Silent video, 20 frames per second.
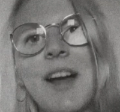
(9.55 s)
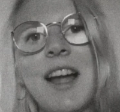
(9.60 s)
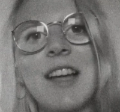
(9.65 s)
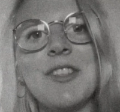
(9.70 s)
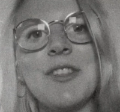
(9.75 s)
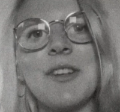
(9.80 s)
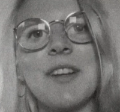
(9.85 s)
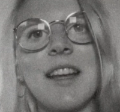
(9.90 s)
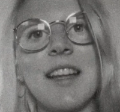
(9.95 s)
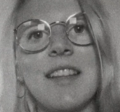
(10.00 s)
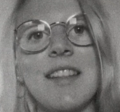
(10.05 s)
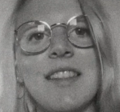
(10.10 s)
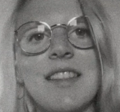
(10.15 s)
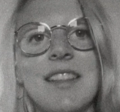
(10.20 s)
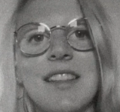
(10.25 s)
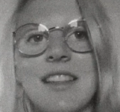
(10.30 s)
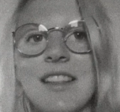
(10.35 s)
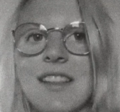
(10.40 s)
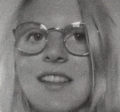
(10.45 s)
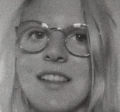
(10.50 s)
As you can see,
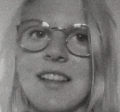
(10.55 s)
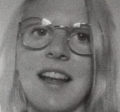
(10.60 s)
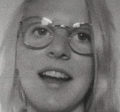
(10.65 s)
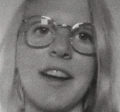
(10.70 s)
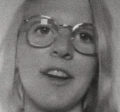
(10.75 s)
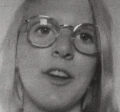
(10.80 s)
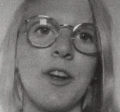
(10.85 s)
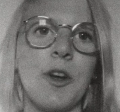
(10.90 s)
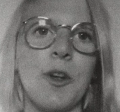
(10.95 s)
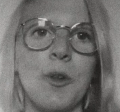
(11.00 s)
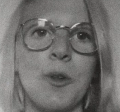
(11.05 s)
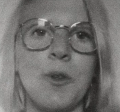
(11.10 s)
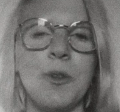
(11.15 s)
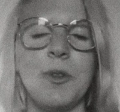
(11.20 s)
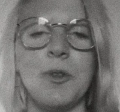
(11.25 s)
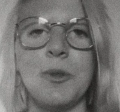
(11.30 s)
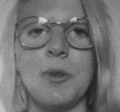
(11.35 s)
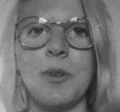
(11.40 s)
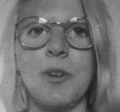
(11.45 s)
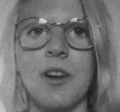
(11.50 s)
this is like a whole
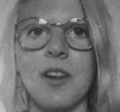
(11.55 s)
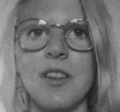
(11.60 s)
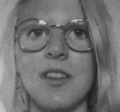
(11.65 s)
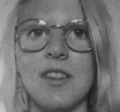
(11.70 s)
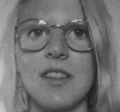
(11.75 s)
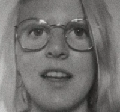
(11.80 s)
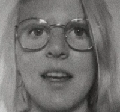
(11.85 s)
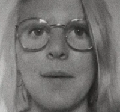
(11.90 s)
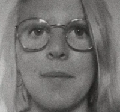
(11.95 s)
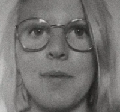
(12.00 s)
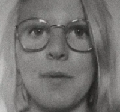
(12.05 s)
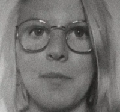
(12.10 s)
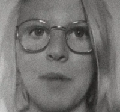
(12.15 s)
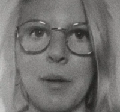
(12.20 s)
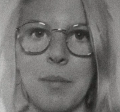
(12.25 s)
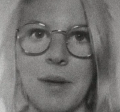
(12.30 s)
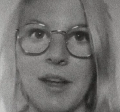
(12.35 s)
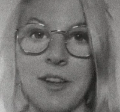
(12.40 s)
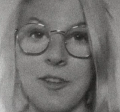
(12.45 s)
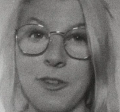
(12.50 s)
new concept. My
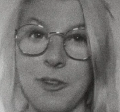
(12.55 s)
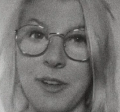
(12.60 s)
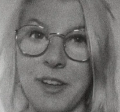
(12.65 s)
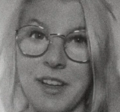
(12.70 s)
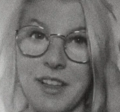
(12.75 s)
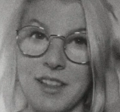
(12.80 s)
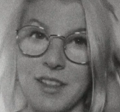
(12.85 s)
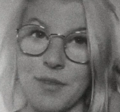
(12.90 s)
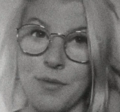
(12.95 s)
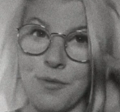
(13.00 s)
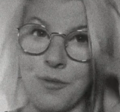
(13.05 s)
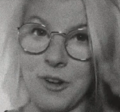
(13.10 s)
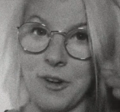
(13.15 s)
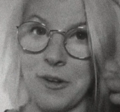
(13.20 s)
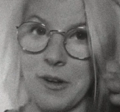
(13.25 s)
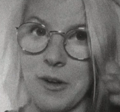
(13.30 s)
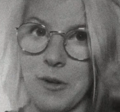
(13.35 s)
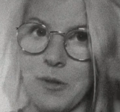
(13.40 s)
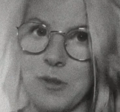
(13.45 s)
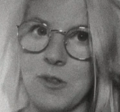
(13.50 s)
battery is
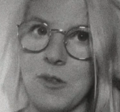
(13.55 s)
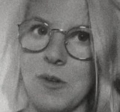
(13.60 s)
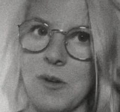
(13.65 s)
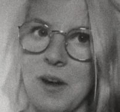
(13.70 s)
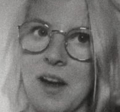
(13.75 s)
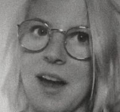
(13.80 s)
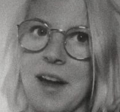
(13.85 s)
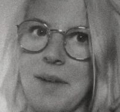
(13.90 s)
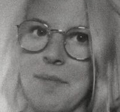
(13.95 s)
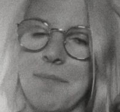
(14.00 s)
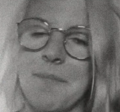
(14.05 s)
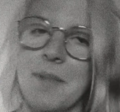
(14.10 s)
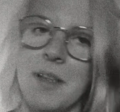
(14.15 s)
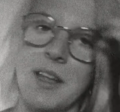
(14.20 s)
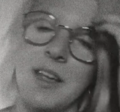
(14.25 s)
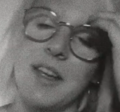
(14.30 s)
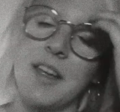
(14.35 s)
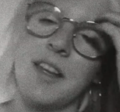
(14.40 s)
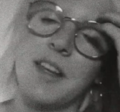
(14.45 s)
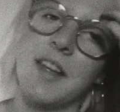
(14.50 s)
very low, so I'm
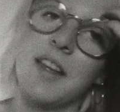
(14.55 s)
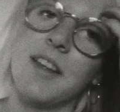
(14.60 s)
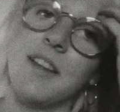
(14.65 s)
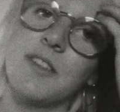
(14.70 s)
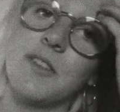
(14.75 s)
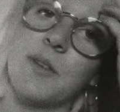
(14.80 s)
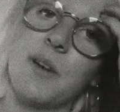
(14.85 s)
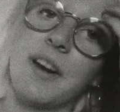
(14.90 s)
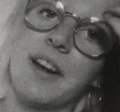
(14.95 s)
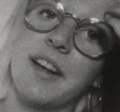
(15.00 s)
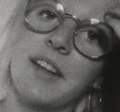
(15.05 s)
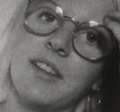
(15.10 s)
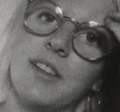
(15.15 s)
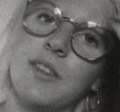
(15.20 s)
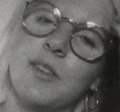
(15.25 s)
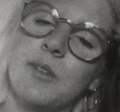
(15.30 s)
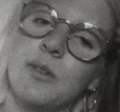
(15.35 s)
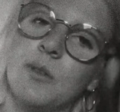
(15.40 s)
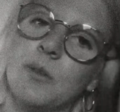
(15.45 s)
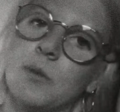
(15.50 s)
trying
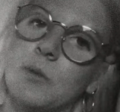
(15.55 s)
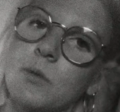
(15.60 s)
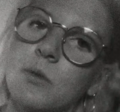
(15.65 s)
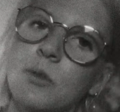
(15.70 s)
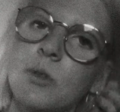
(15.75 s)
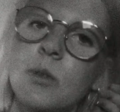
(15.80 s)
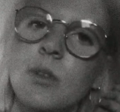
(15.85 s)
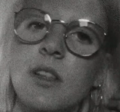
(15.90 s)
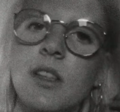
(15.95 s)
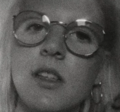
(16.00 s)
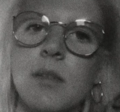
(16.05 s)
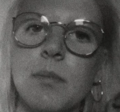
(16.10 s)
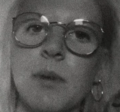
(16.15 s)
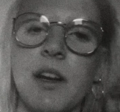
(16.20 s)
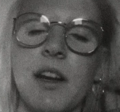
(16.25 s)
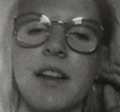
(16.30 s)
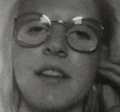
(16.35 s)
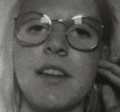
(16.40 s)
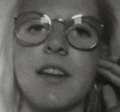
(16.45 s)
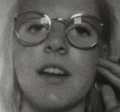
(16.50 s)
to do this, but
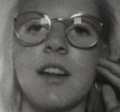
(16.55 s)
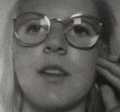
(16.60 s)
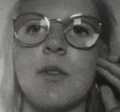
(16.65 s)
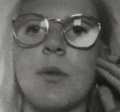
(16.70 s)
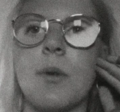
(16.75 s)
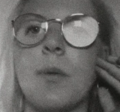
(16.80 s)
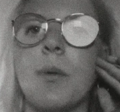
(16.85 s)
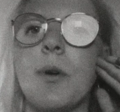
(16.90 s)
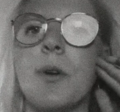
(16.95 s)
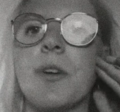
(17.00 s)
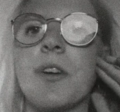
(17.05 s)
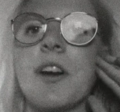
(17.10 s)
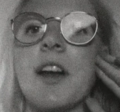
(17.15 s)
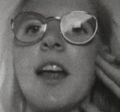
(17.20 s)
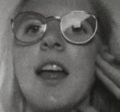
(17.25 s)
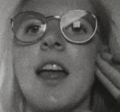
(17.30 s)
I think it will work.